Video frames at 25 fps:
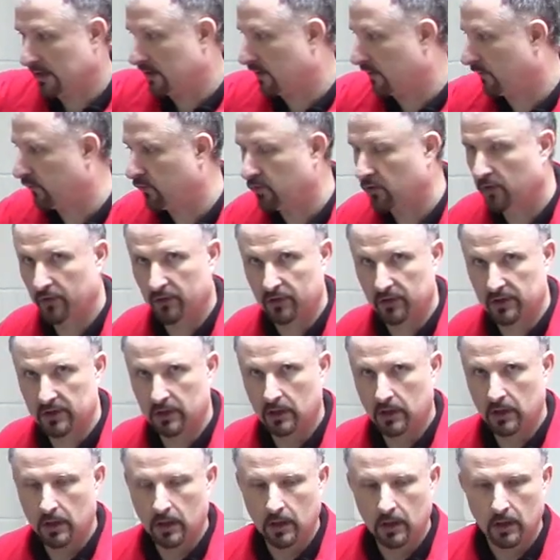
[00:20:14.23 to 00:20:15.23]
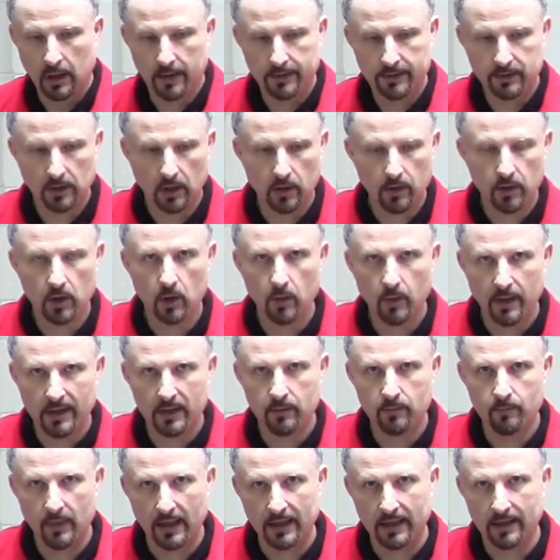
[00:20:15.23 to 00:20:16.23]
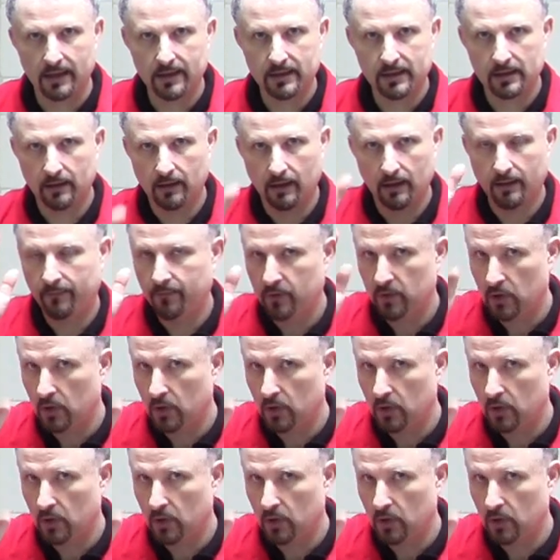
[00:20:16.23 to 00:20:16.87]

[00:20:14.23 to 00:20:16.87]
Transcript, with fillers: at the front. I don't know any makes. If